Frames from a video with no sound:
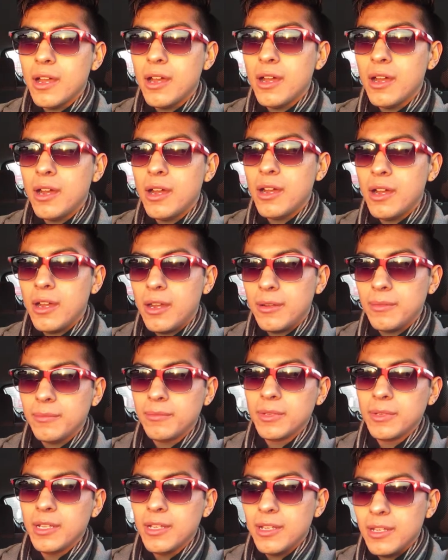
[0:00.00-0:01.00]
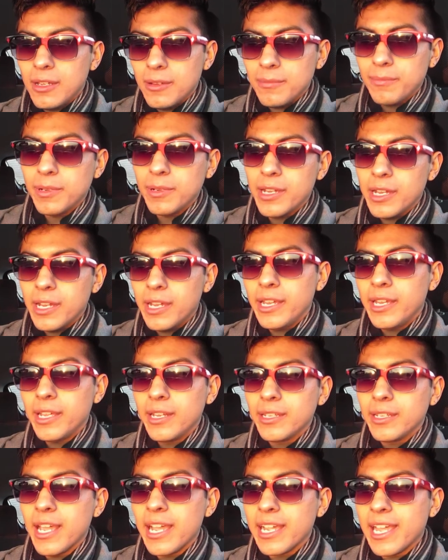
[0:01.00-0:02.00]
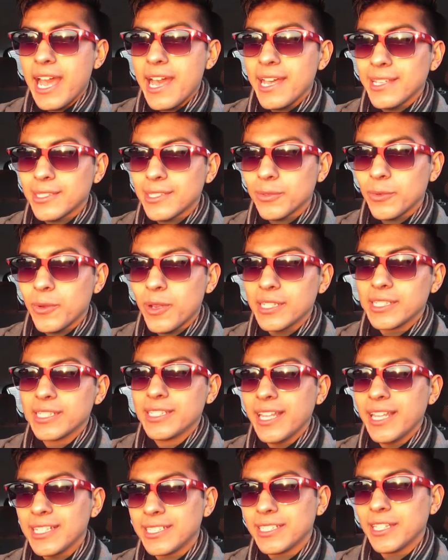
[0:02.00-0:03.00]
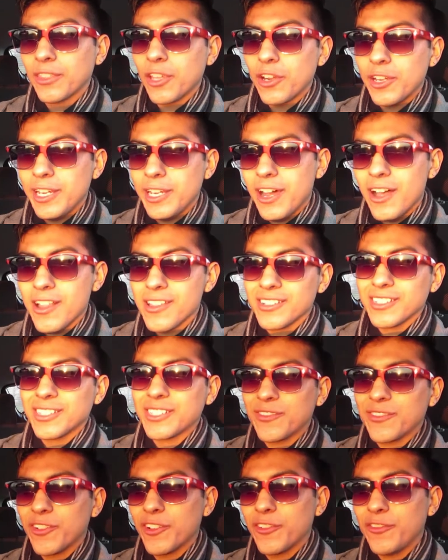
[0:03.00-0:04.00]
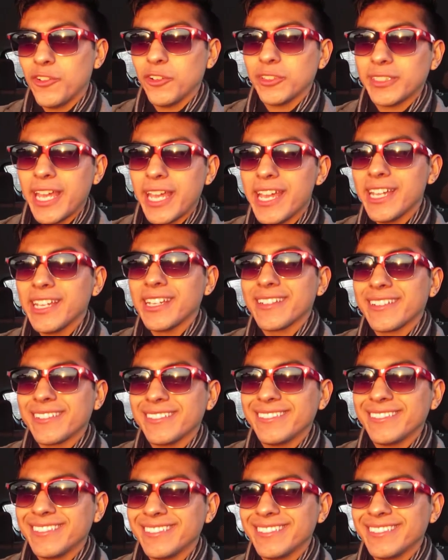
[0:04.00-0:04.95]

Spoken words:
But yeah, gas was less than $30 for a full tank.